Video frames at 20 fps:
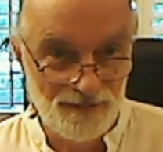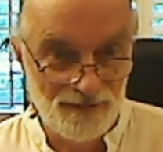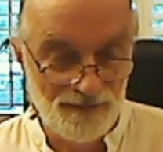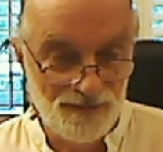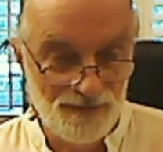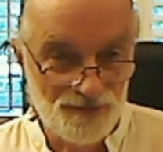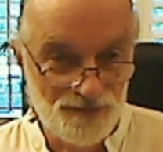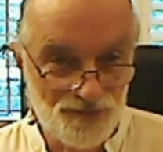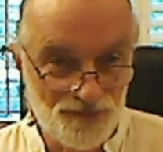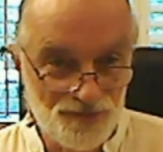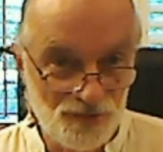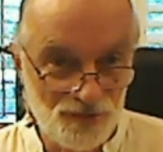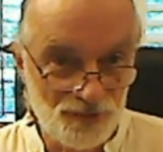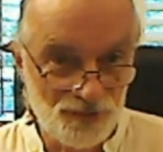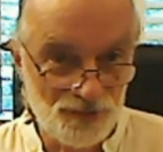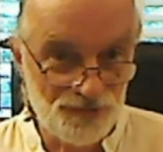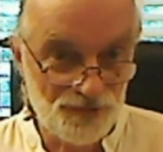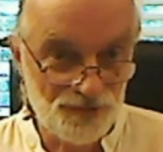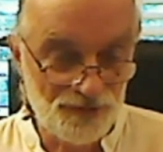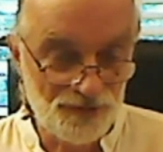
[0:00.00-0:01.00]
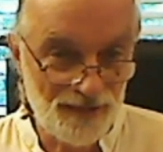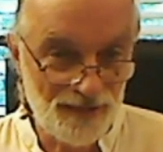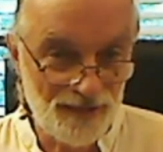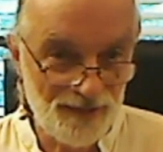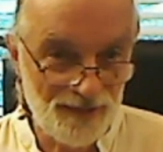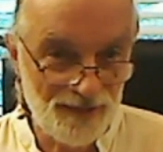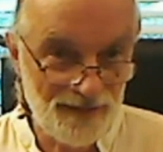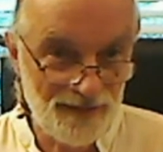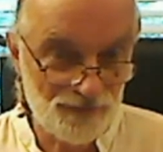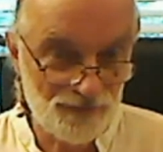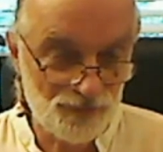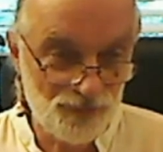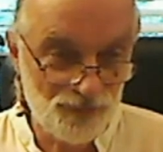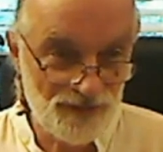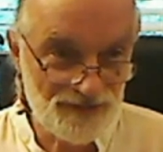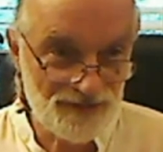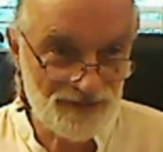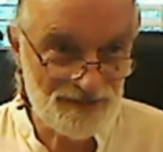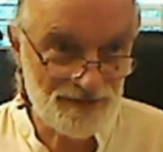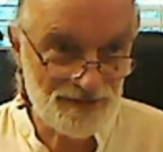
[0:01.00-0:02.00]
So you cannot have
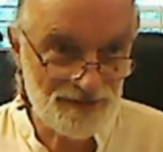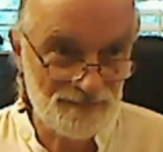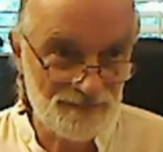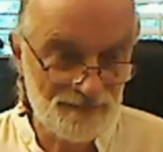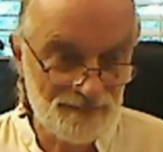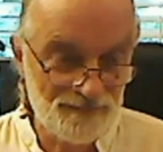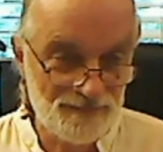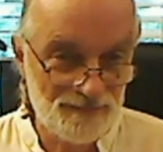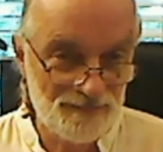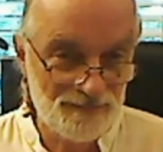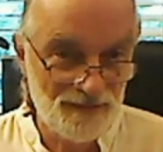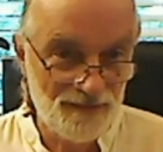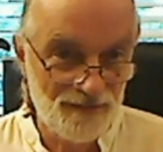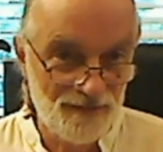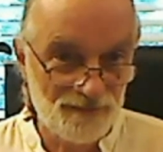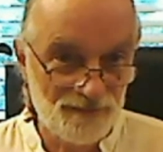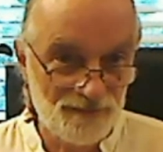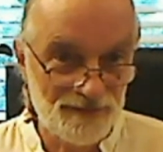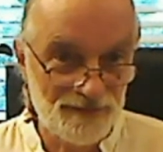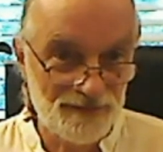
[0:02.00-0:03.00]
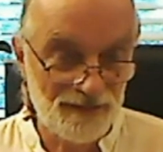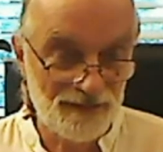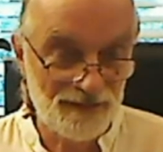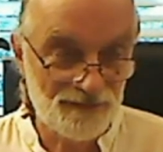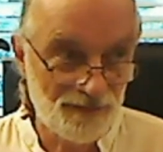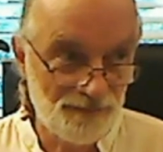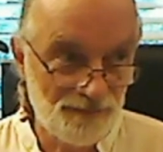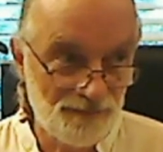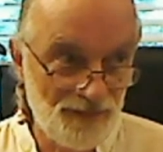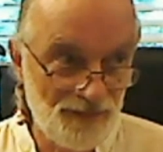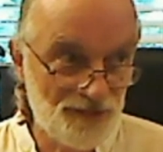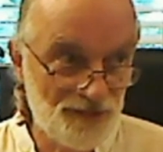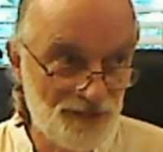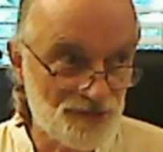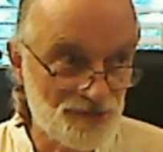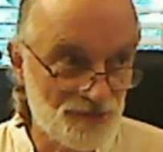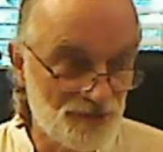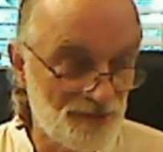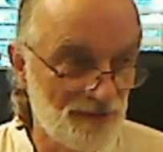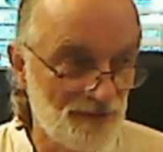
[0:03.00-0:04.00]
wisdom without
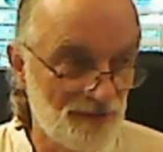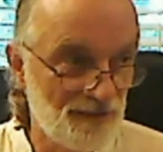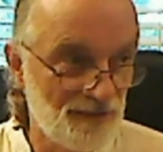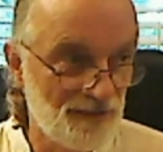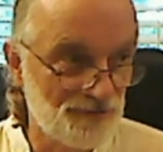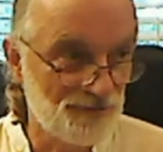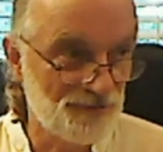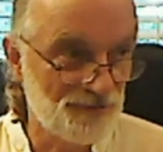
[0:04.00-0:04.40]
compassion or love,